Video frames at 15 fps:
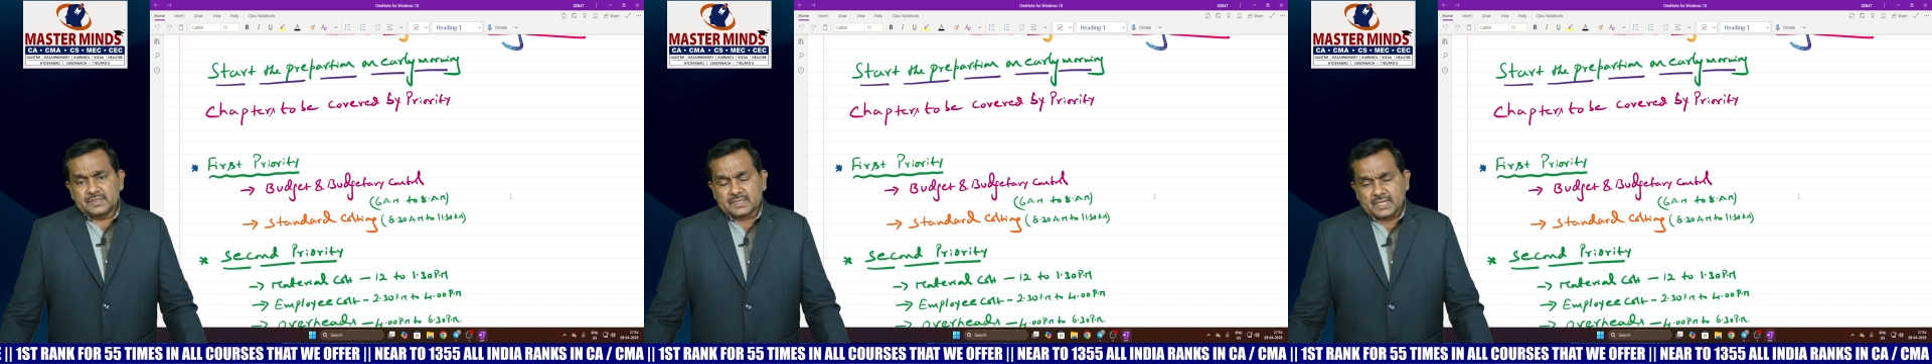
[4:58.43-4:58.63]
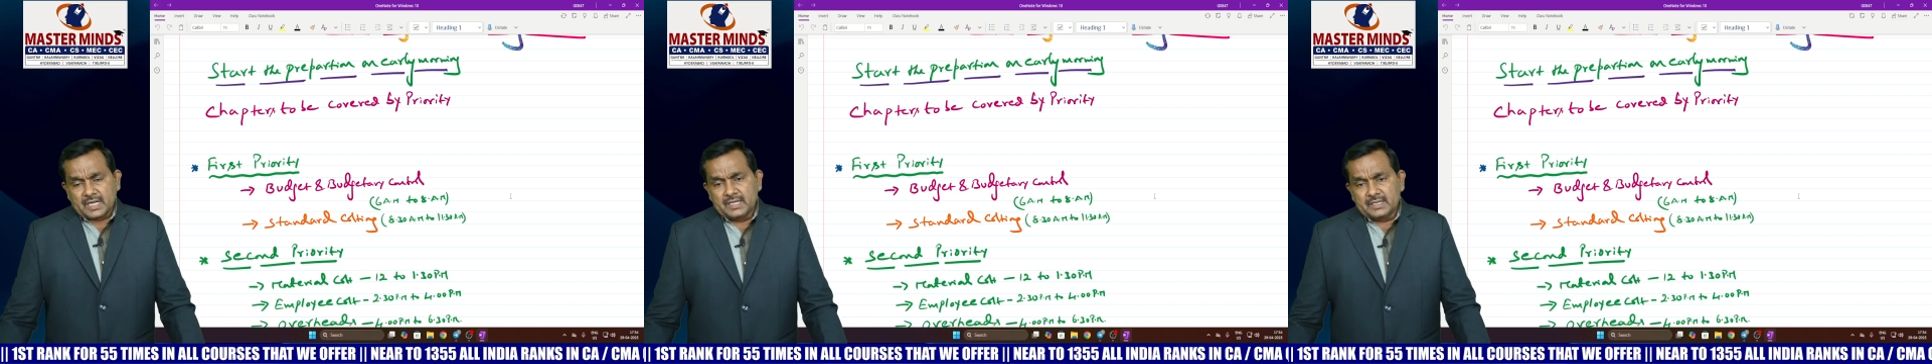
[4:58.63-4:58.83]

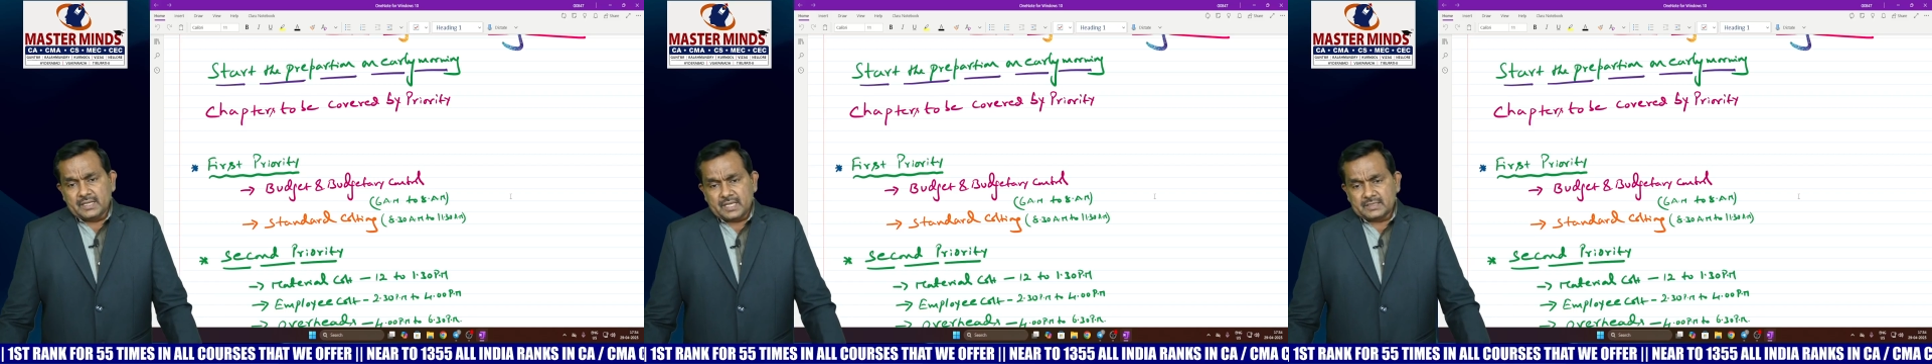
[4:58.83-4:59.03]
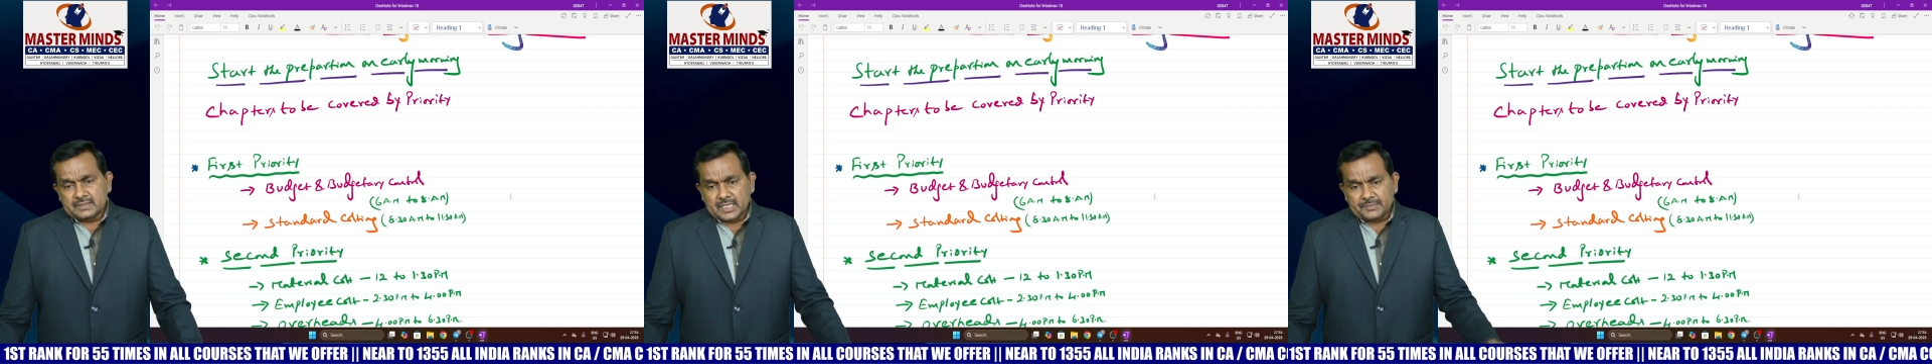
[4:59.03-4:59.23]
trend,
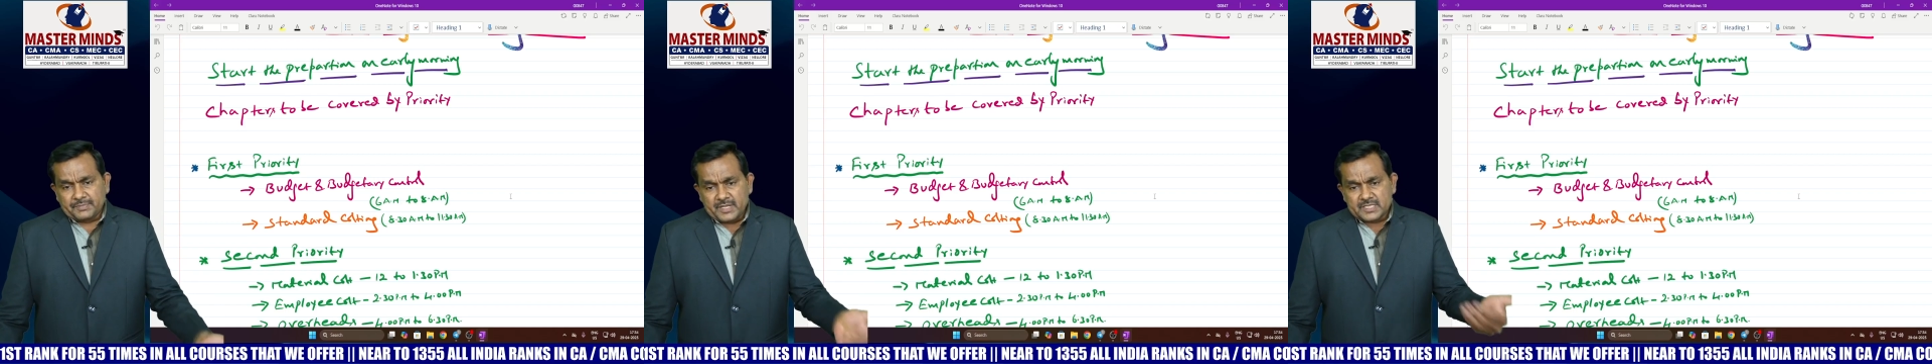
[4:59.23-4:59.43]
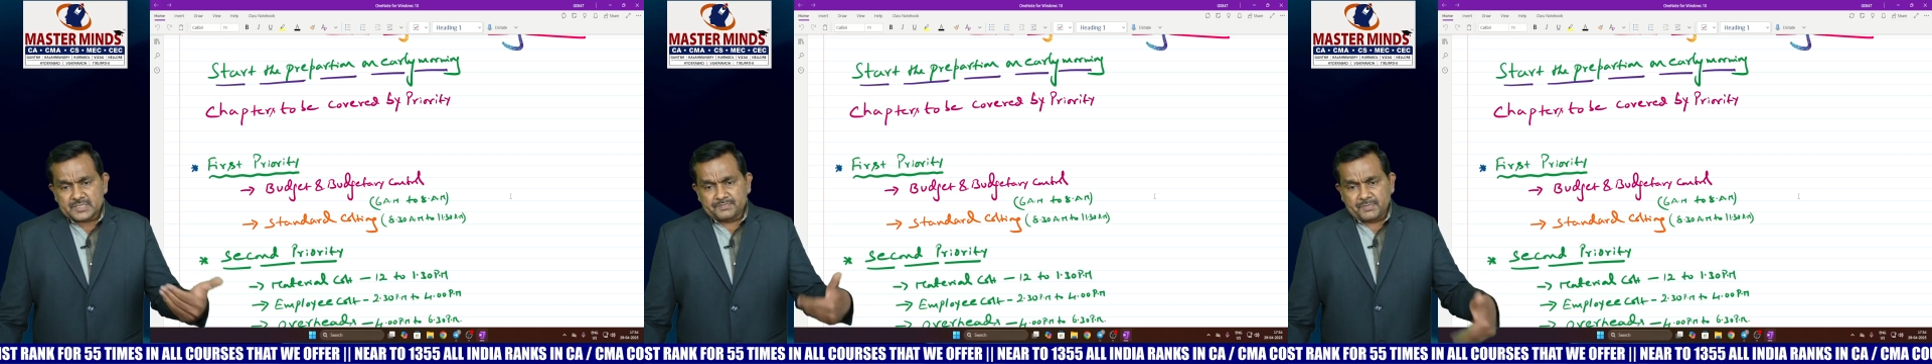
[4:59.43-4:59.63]
that
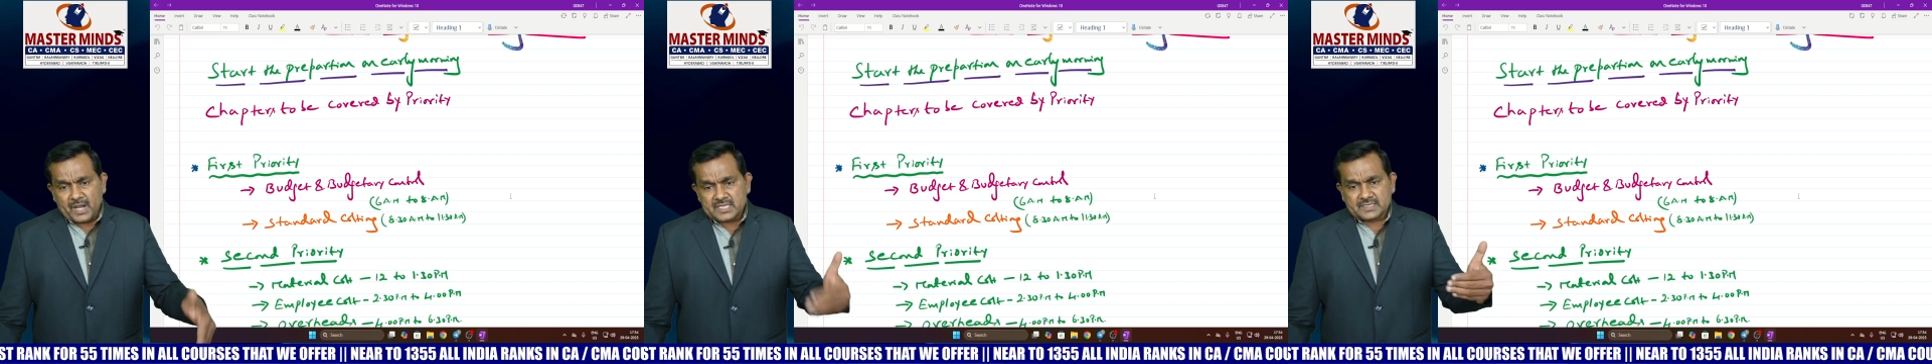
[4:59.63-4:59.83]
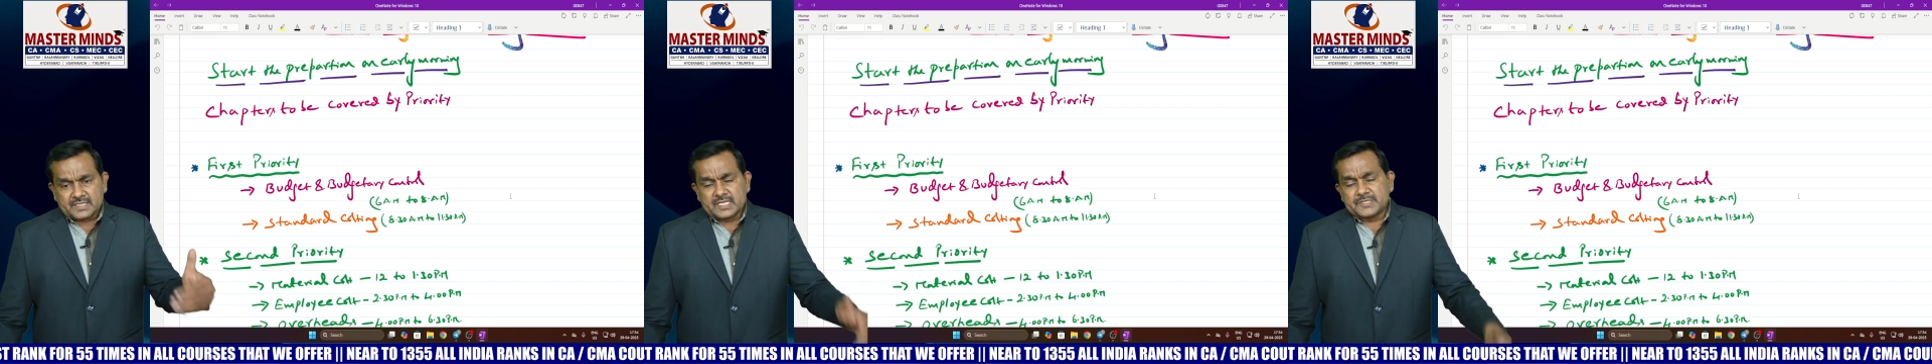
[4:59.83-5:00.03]
means
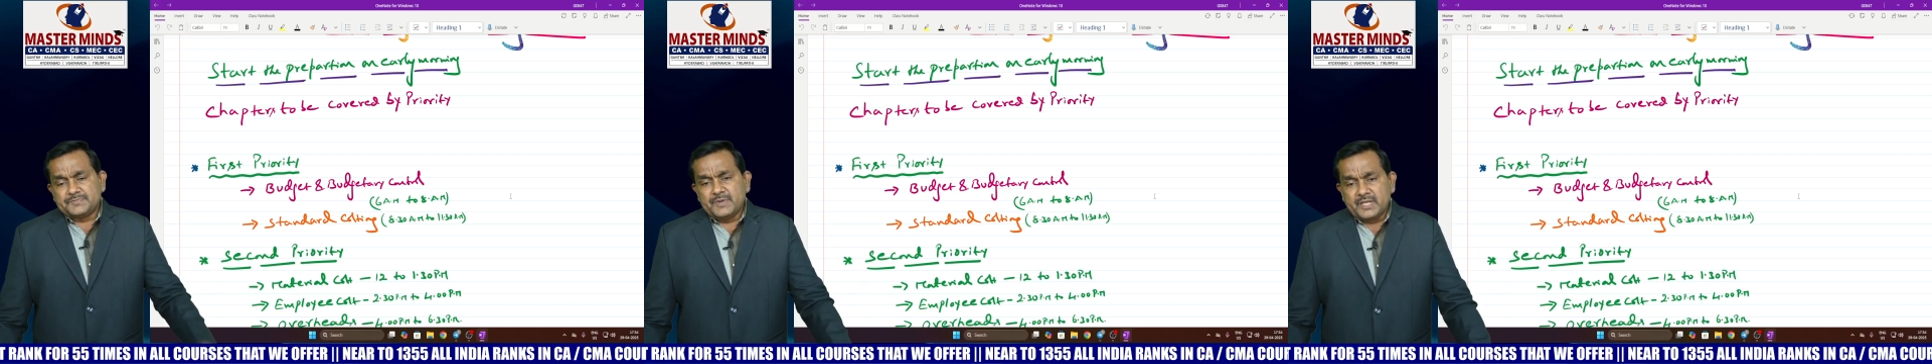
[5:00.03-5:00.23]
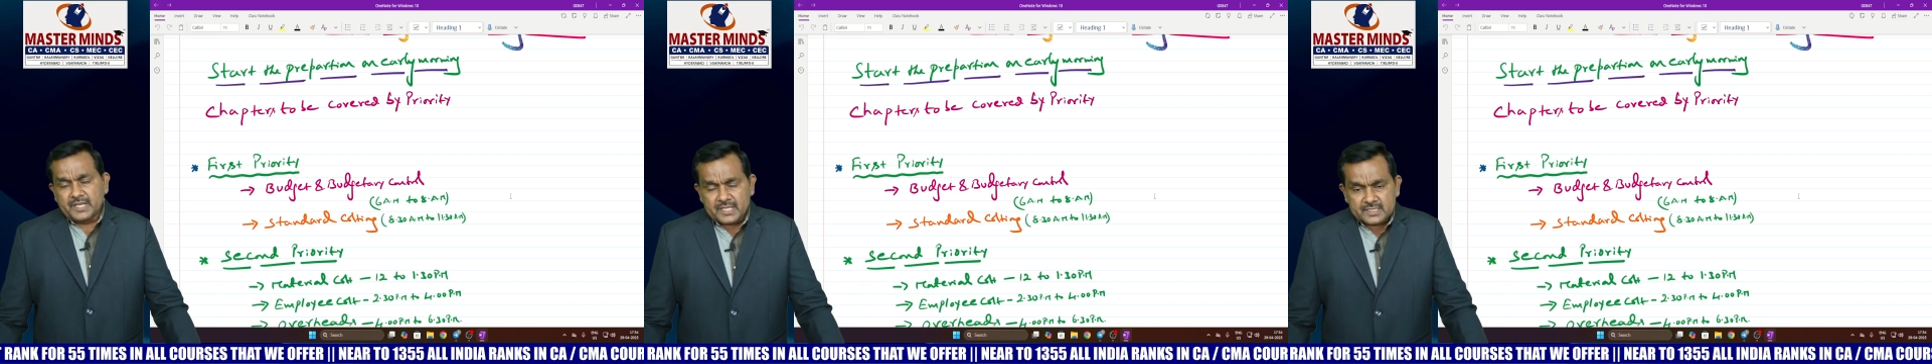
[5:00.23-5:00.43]
past
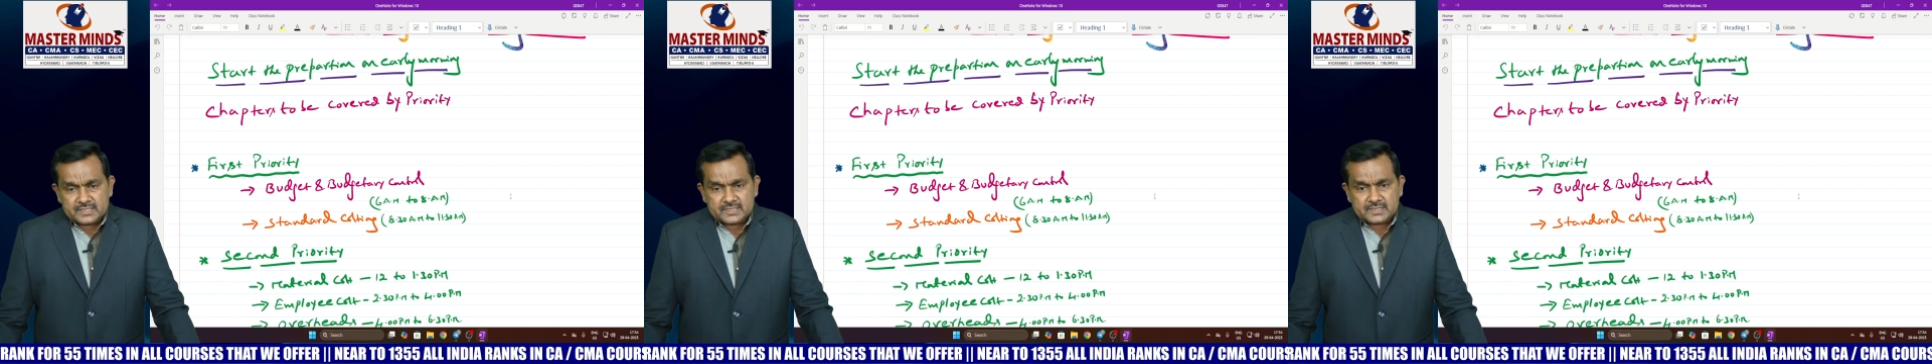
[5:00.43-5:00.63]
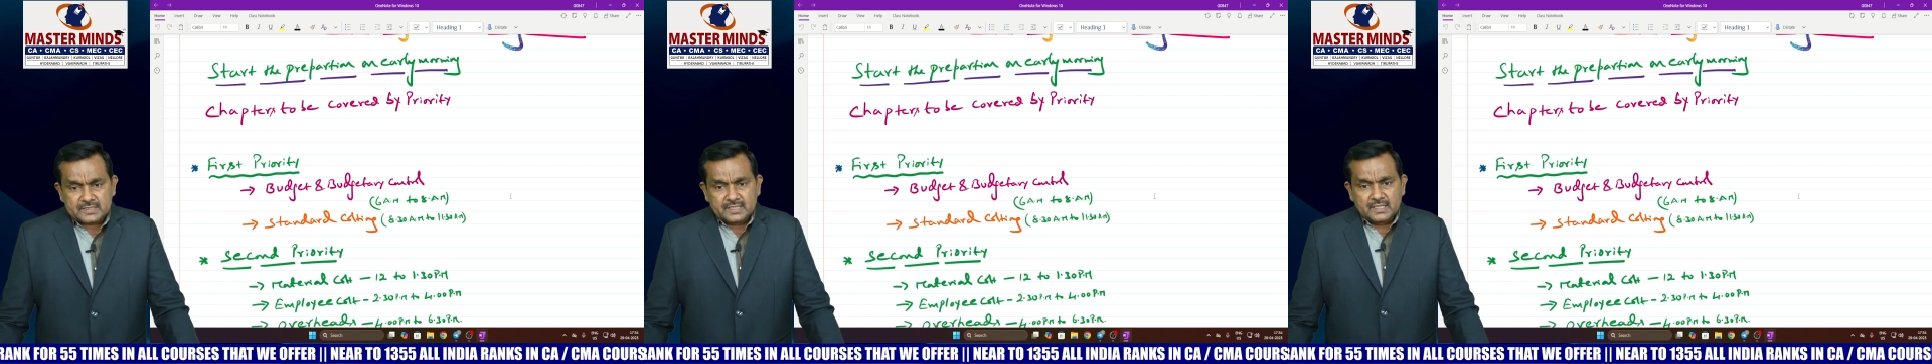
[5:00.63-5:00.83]

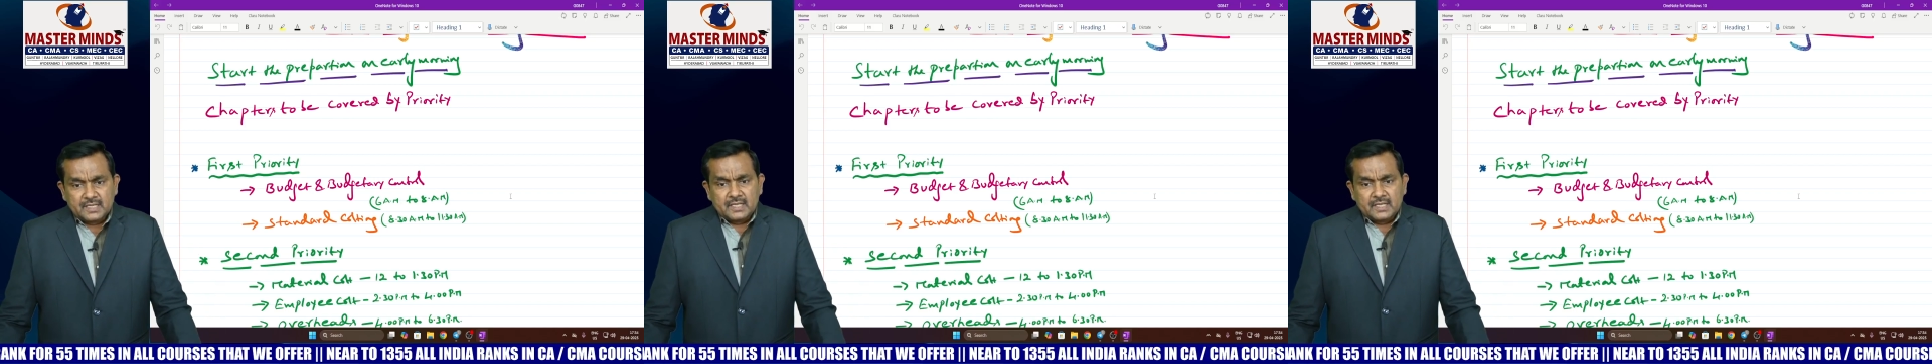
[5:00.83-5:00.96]
experience,